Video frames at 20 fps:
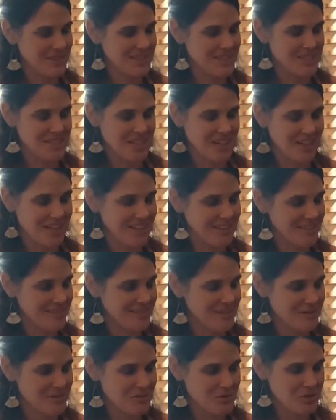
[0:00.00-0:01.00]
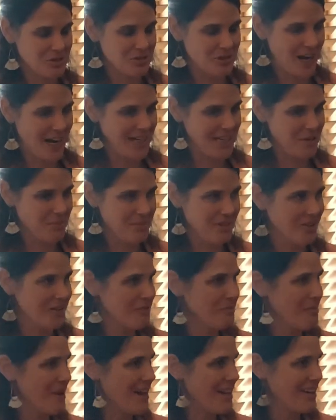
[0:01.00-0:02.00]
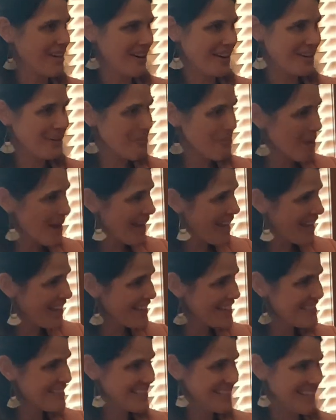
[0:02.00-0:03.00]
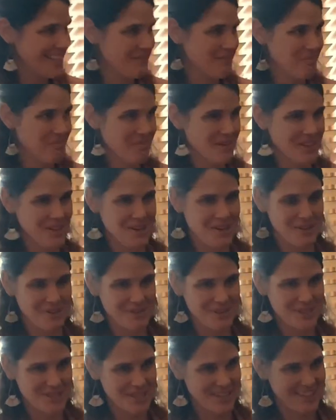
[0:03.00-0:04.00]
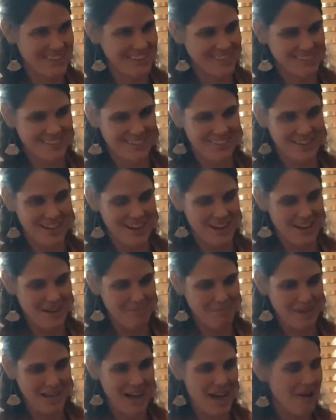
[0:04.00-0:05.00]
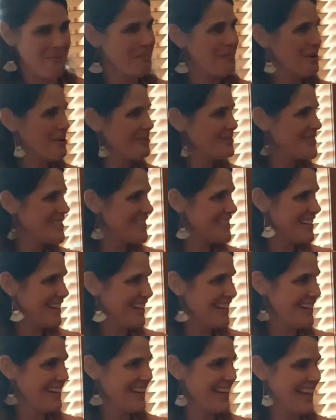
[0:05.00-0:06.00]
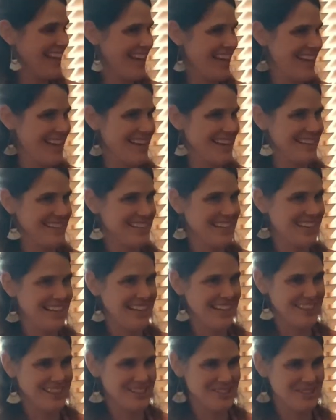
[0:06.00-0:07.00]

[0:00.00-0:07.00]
start trying to build my garden beds and, start composting and getting the